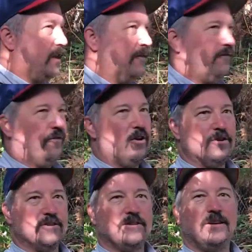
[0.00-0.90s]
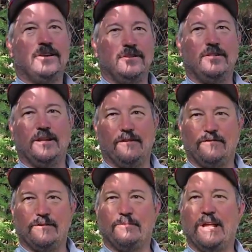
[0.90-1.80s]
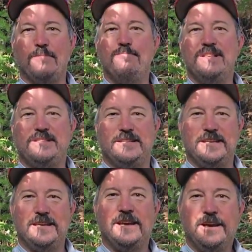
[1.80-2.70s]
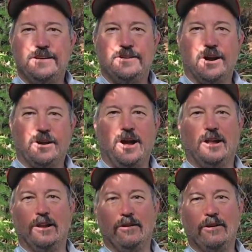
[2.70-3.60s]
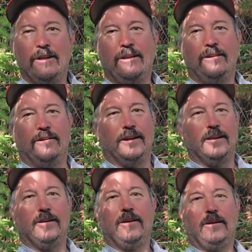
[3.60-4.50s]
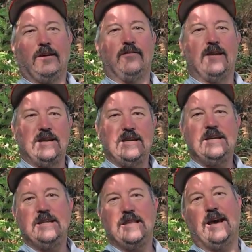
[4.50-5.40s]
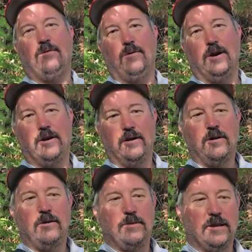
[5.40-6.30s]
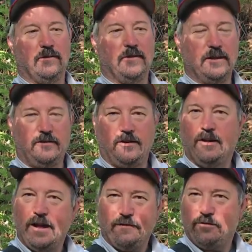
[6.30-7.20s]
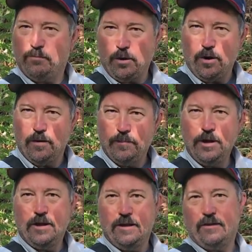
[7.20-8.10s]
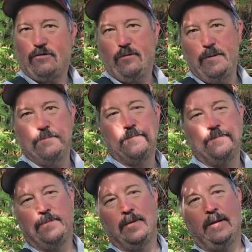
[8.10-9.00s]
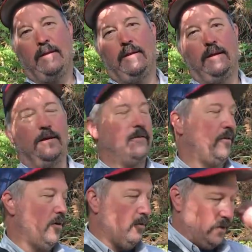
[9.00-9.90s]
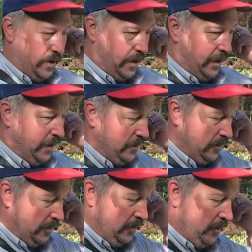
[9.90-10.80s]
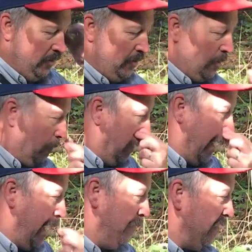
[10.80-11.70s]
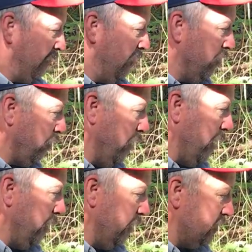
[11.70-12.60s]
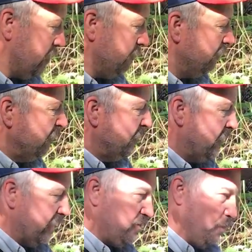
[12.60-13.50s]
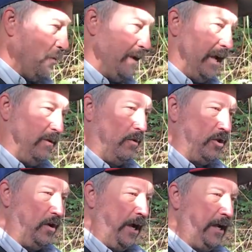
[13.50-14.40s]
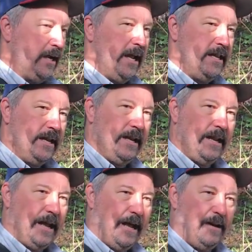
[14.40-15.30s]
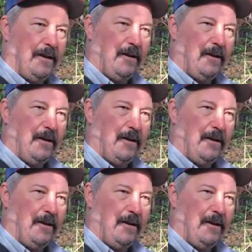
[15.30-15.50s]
think of ferns, you think of some kind of misty, dark hollow, right? Because they need that water because they still have sperm that swim. And so what happens too as well is that sperm and egg will unite, and then that